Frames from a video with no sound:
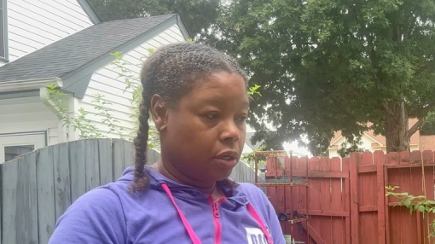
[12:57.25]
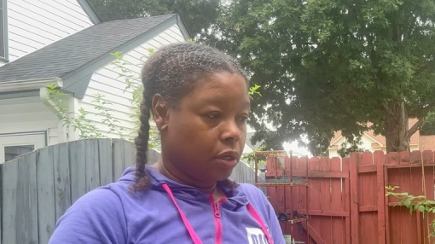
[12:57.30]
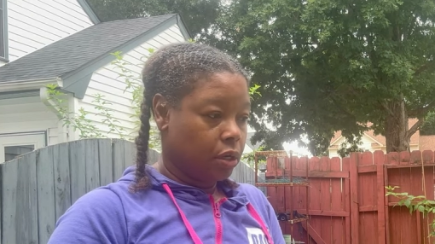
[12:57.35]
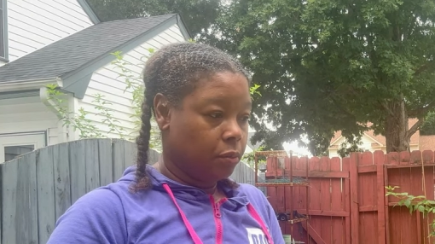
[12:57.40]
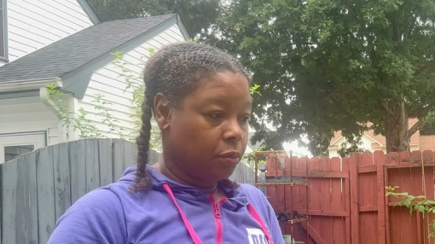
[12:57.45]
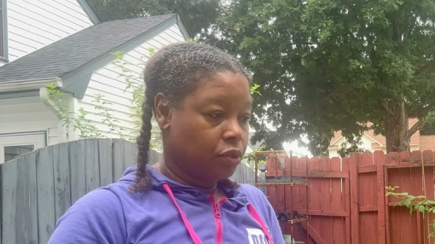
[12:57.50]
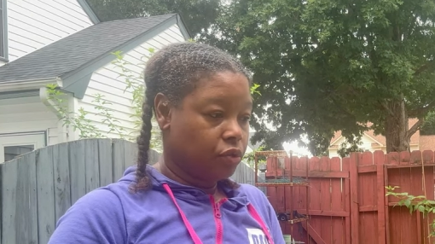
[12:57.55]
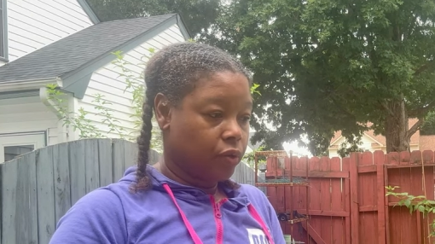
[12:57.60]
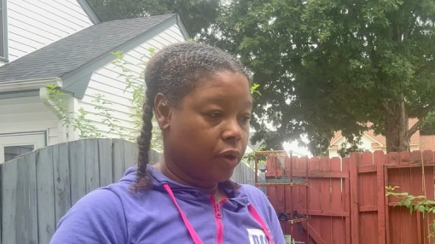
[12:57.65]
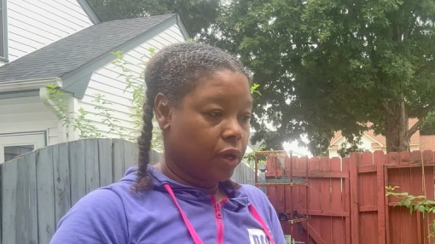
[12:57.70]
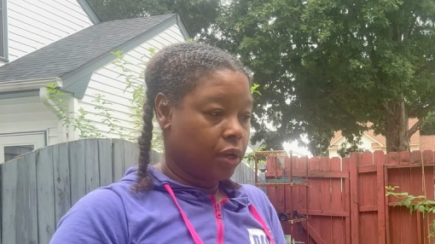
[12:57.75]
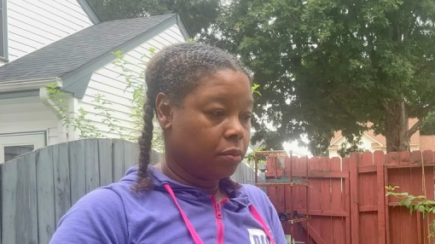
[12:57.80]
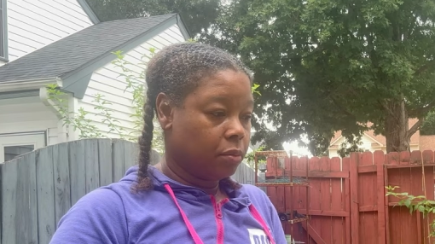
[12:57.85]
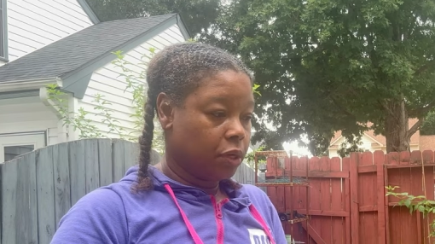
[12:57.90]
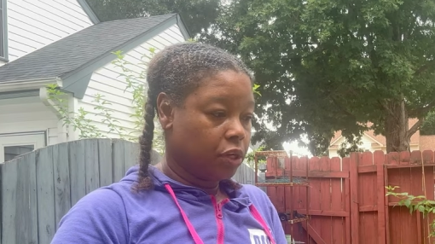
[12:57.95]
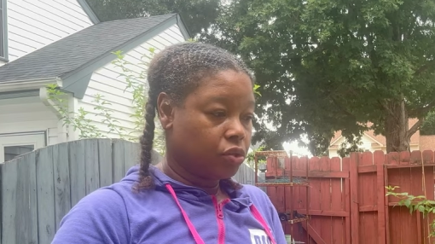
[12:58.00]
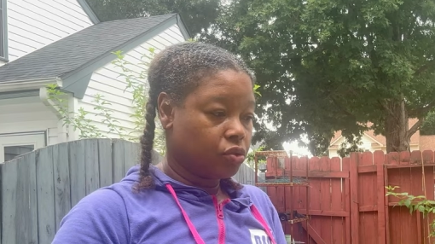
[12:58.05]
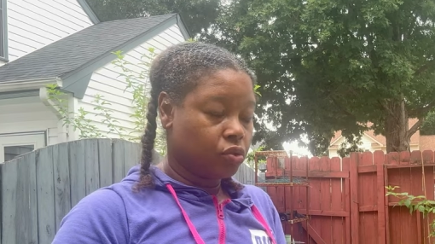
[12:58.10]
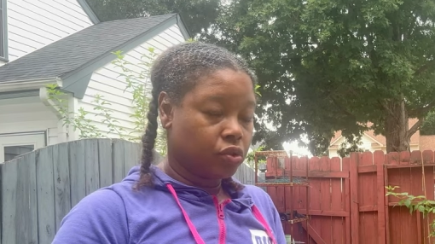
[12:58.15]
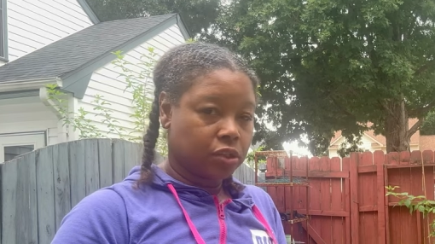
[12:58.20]
I'm gonna try to
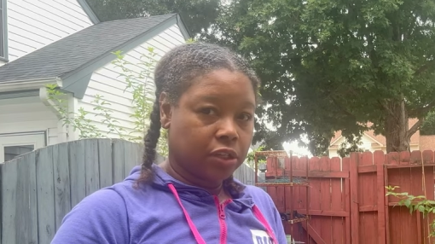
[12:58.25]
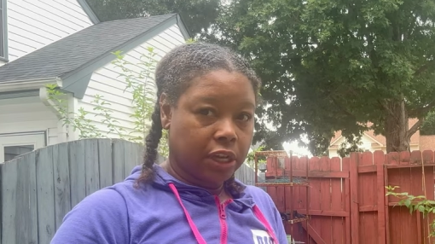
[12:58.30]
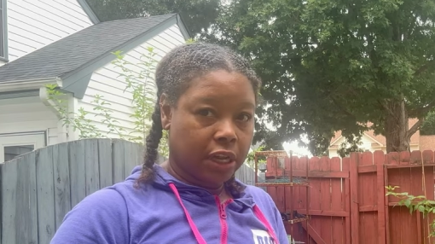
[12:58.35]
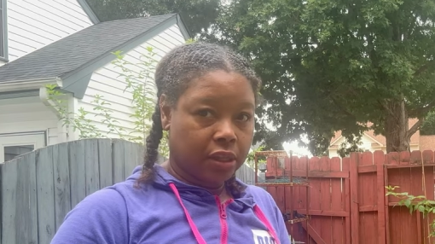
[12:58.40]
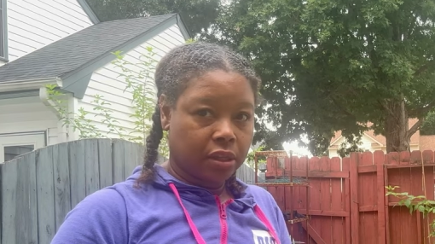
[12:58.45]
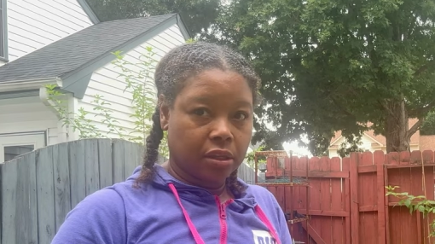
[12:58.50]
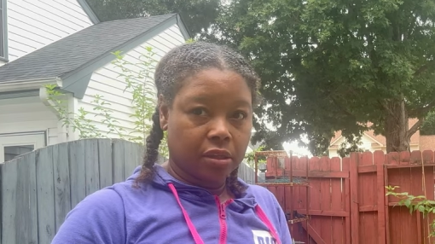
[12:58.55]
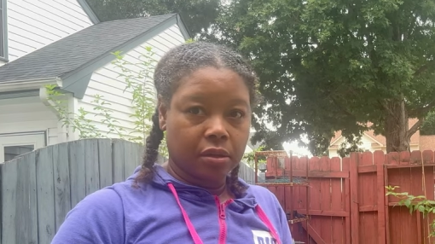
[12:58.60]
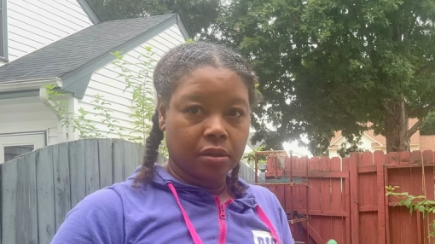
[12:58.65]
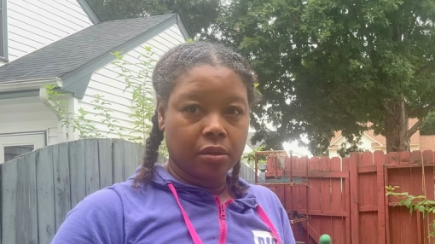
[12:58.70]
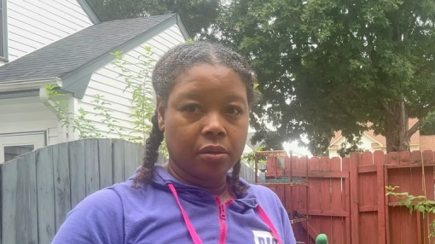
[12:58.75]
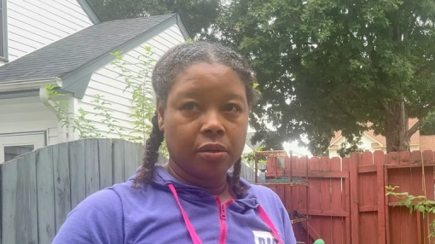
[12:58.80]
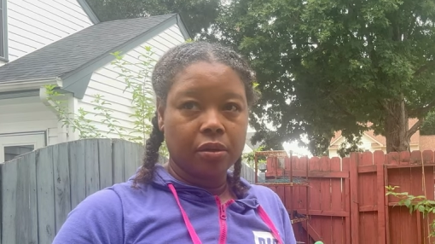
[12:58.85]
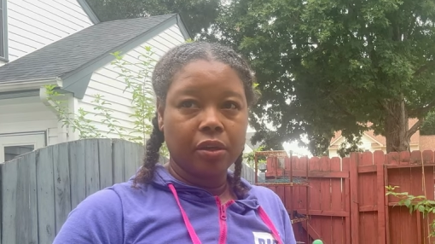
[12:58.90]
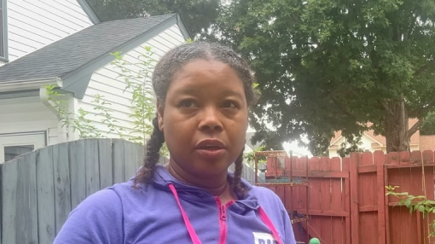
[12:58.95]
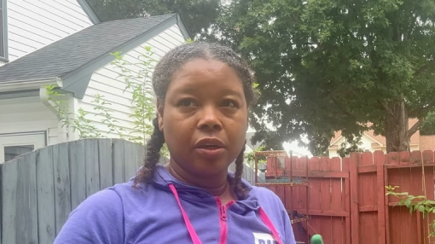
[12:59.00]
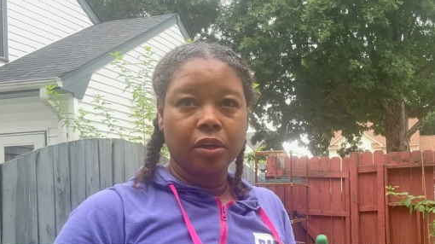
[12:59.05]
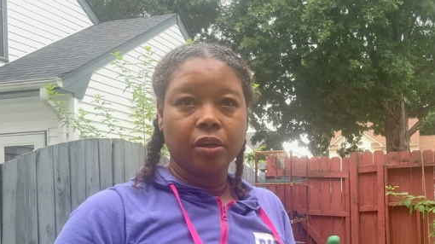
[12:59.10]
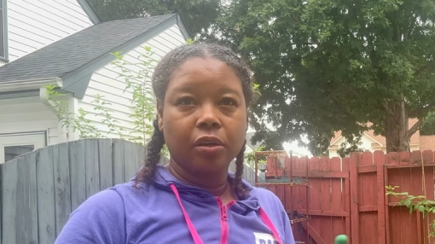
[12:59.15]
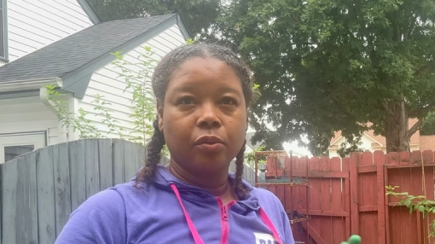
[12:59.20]
make sure it's not the,
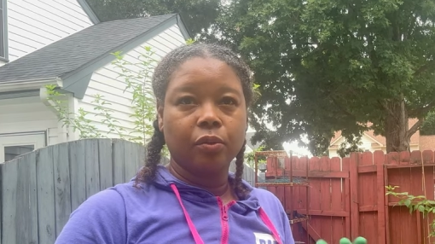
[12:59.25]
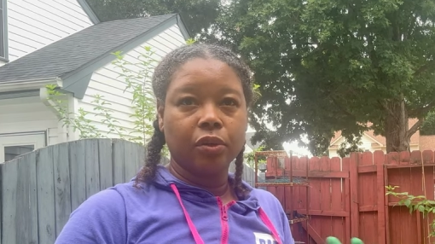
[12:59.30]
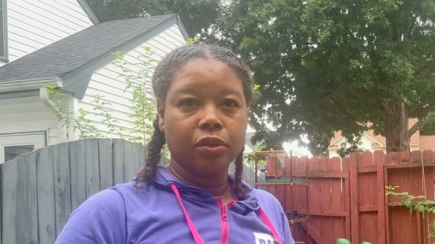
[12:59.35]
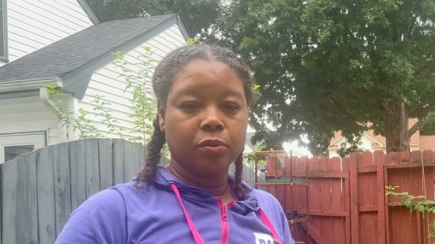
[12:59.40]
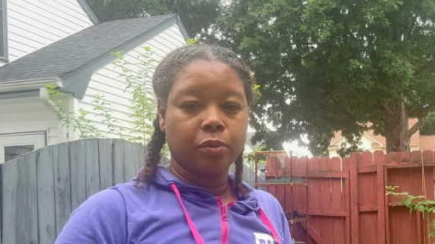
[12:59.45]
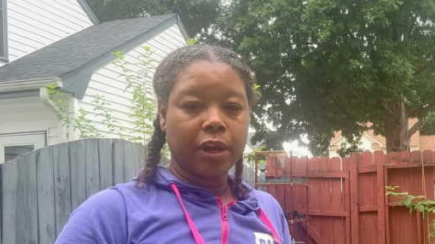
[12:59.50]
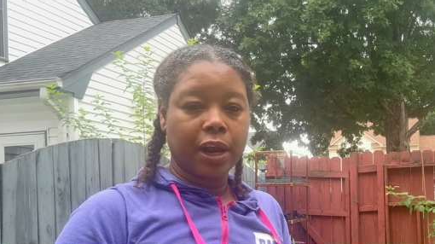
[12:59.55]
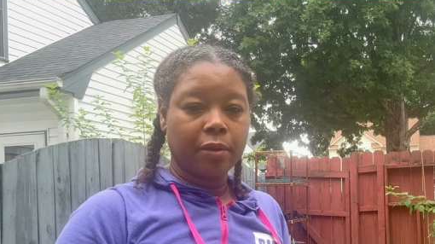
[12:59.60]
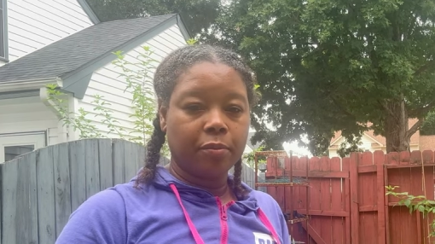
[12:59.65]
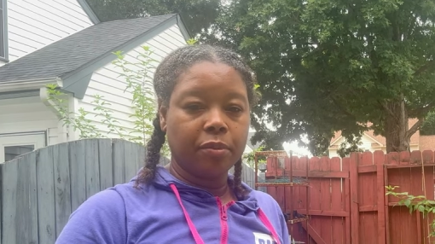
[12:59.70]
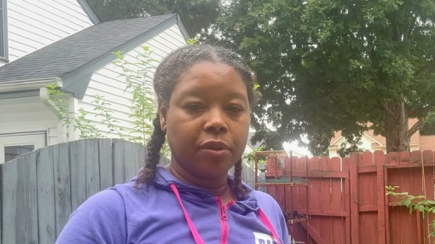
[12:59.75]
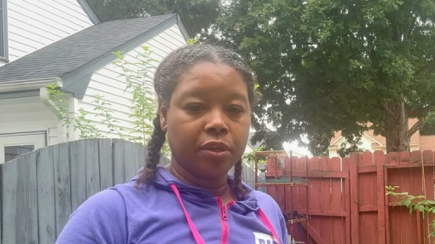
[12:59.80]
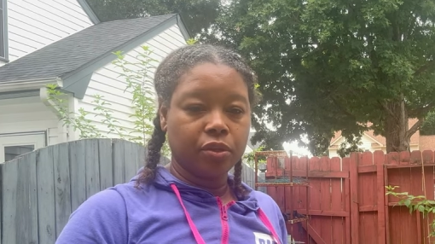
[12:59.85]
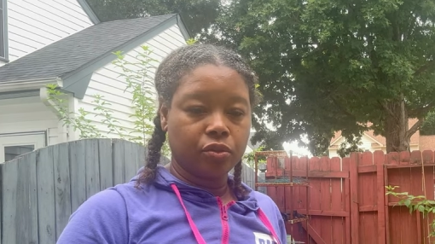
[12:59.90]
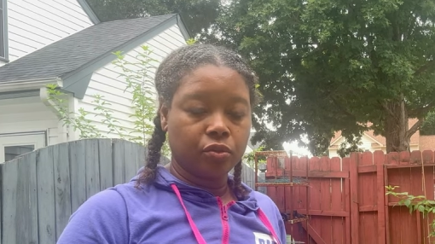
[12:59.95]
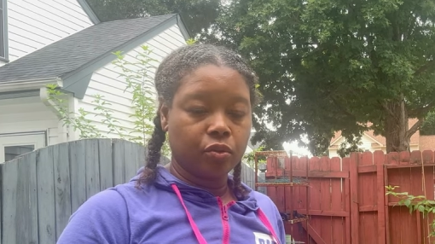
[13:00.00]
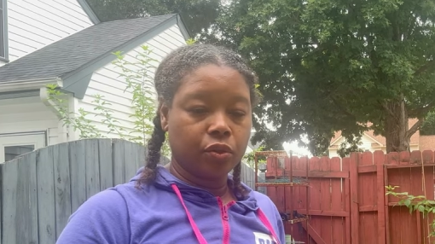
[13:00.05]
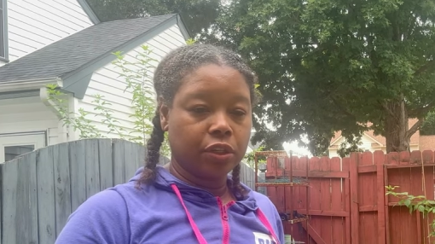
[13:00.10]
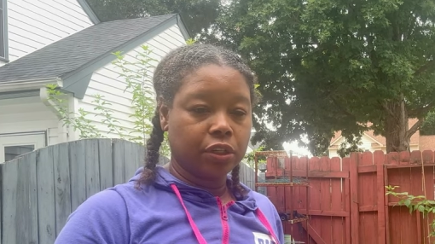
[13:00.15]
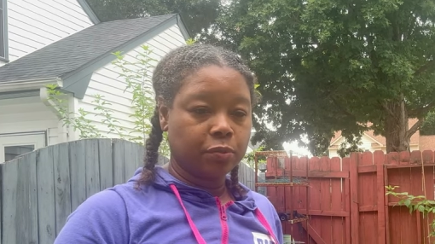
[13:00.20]
because what I've been
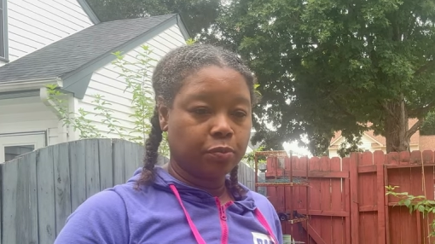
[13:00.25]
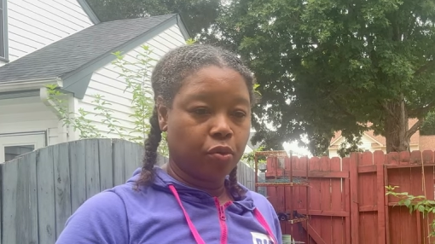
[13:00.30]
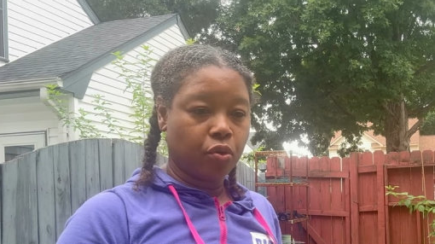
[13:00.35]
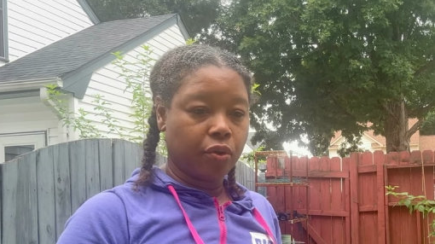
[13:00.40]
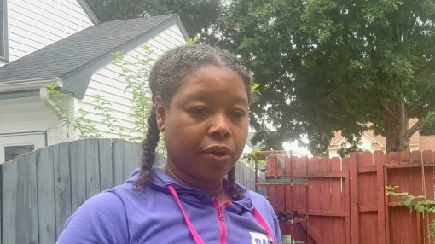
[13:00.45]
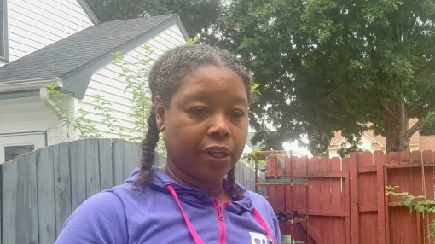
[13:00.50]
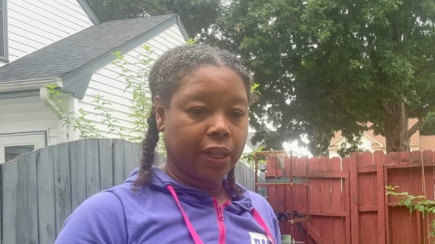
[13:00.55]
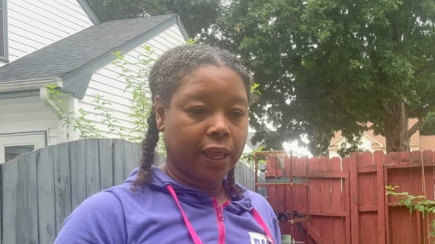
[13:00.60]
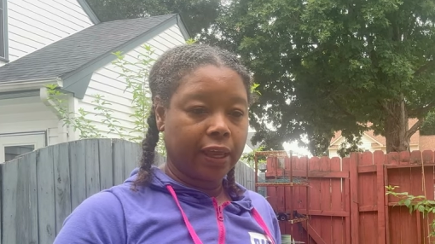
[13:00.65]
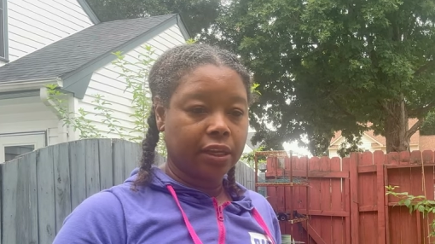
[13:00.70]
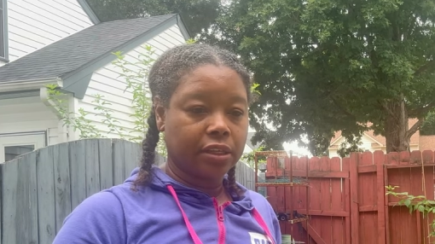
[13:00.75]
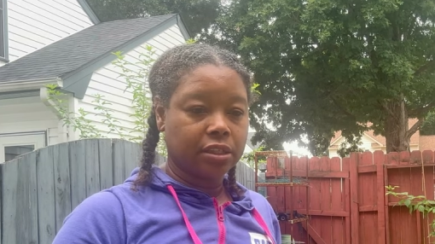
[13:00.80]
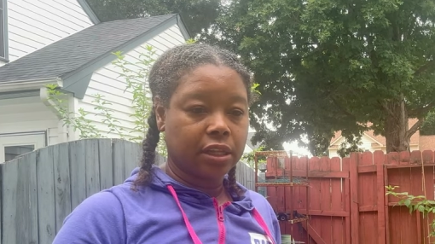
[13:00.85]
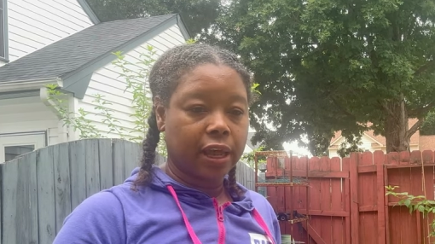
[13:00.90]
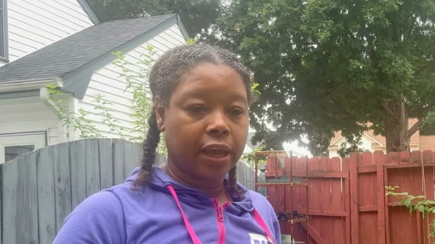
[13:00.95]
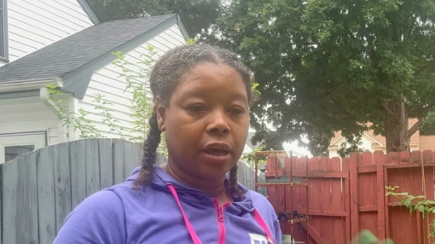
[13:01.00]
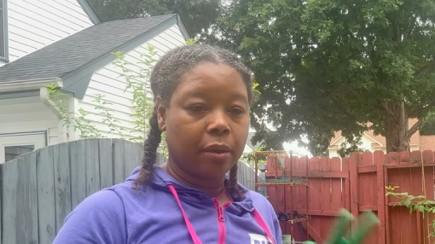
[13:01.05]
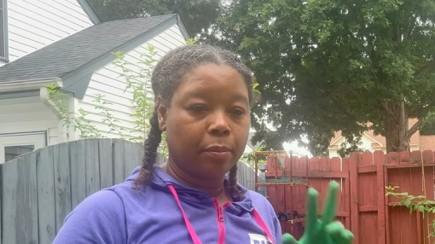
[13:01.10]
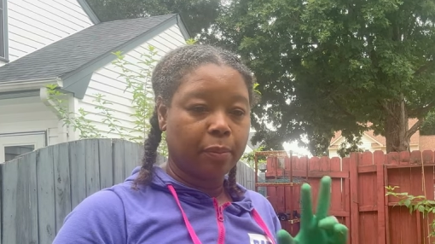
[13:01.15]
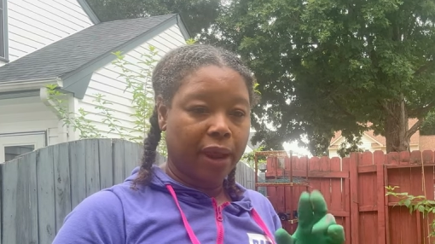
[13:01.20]
doing is pouring like it's
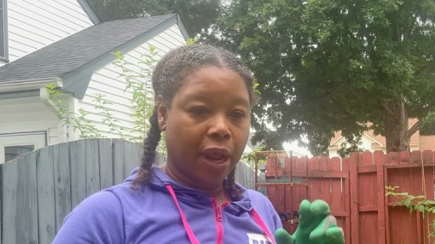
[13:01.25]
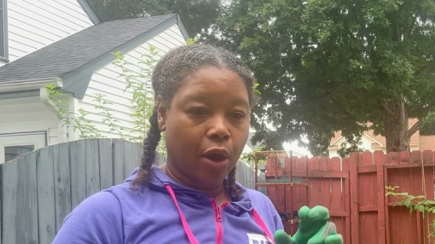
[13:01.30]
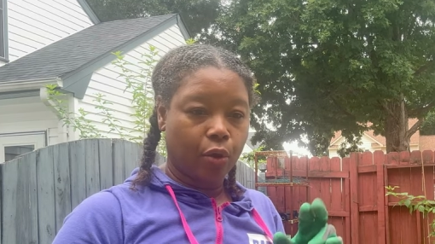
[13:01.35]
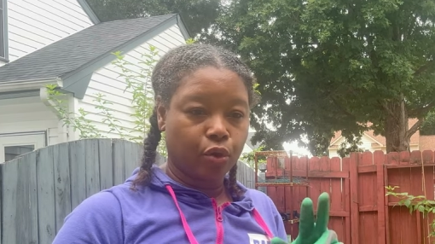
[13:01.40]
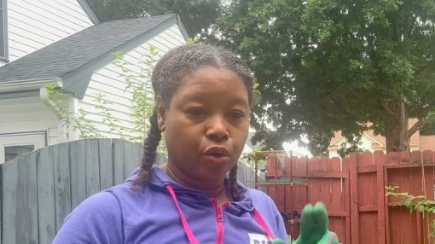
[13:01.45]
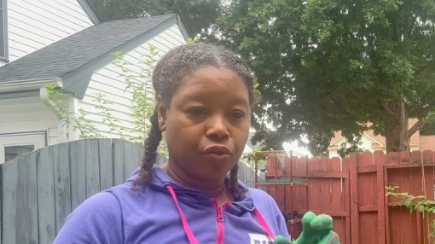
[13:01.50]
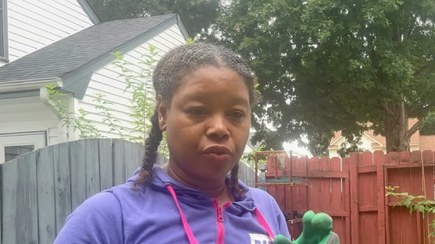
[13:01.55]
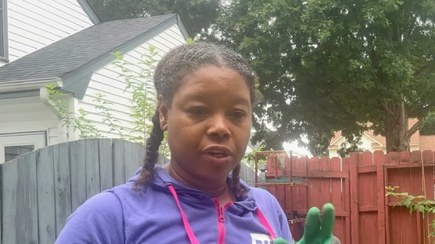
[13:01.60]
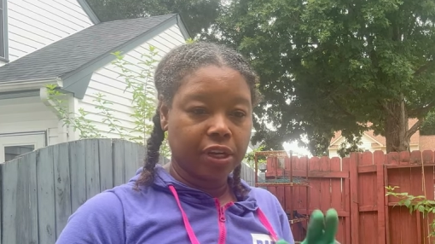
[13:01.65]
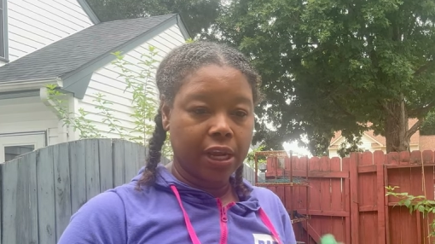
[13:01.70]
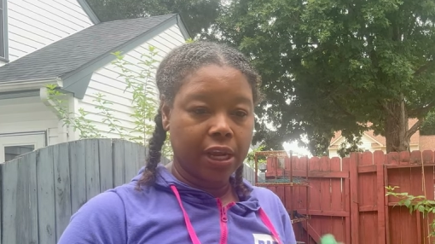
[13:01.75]
like a powdery